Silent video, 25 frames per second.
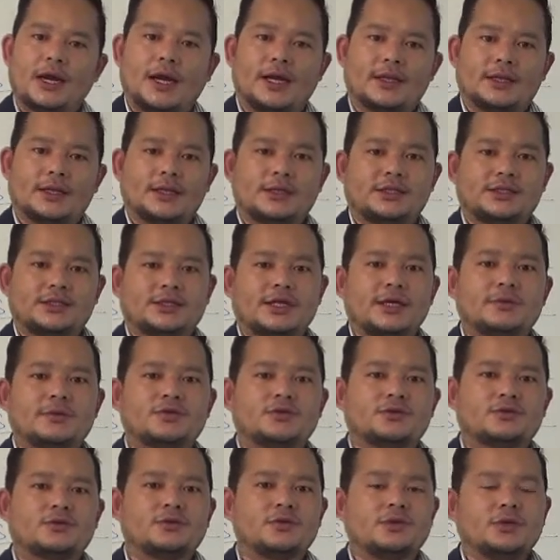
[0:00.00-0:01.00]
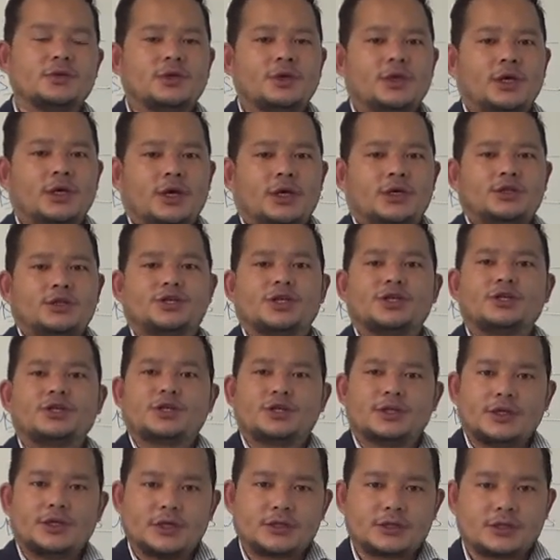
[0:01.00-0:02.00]
and the steps to
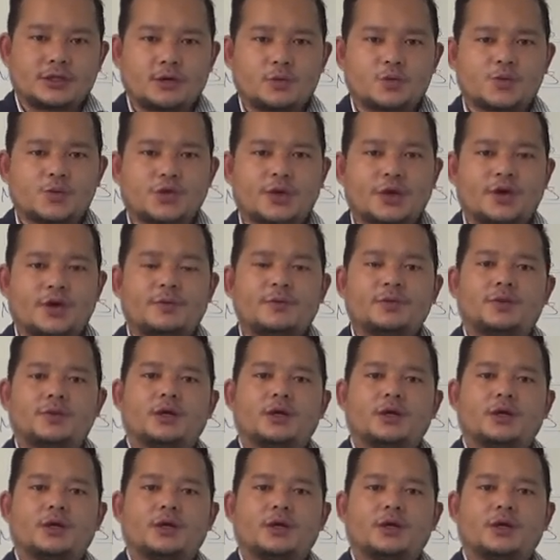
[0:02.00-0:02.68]
change the desktop screen,